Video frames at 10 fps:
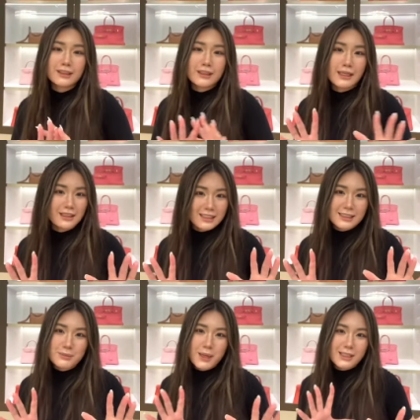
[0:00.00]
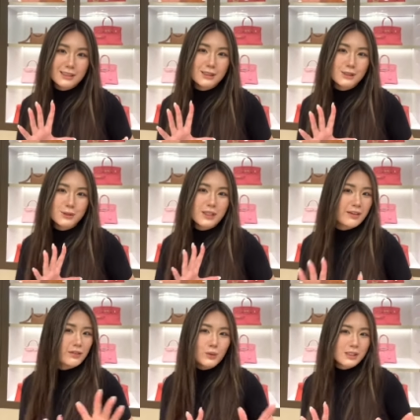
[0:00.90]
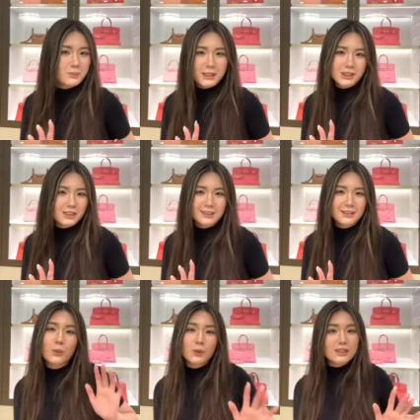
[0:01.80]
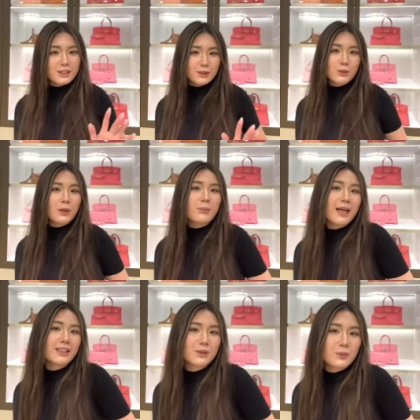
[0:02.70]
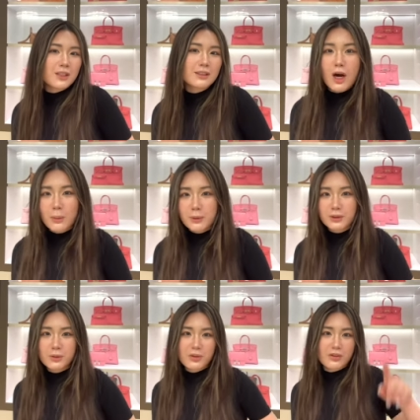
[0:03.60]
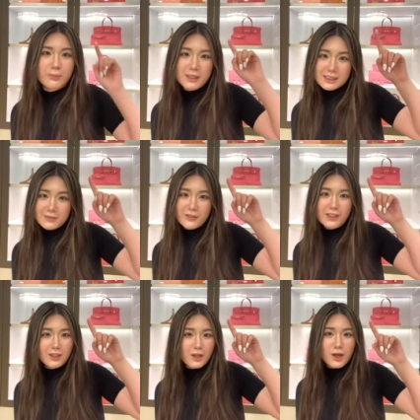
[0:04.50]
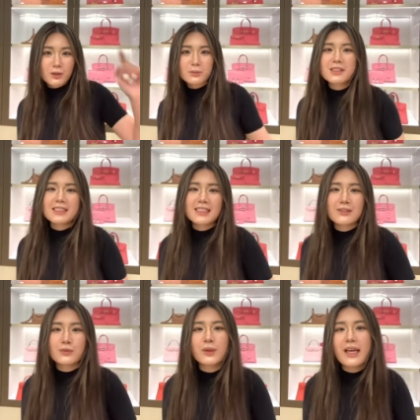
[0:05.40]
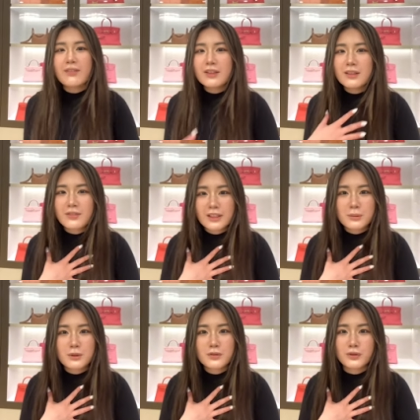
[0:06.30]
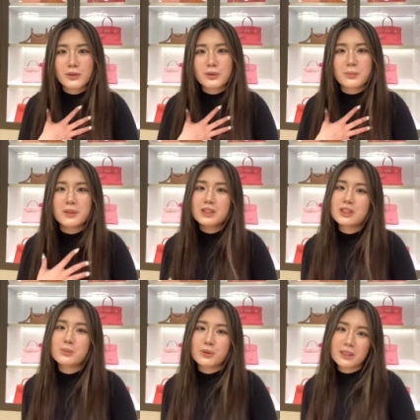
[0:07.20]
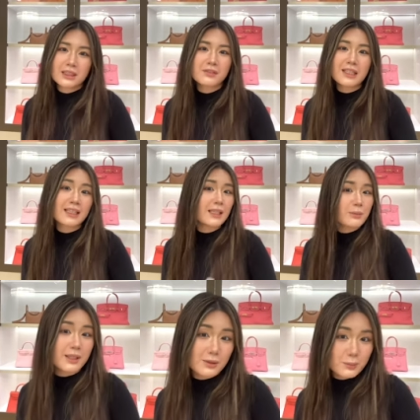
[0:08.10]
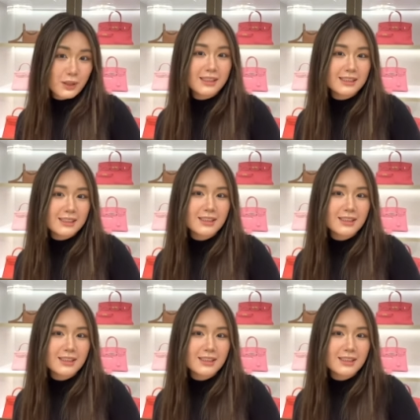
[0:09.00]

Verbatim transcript: There are classic bags to suit everyone's budget. Once you know what bag you want, hop onto thepurseaffair.com to see if we have it available for you to purchase pre-loved at a better price.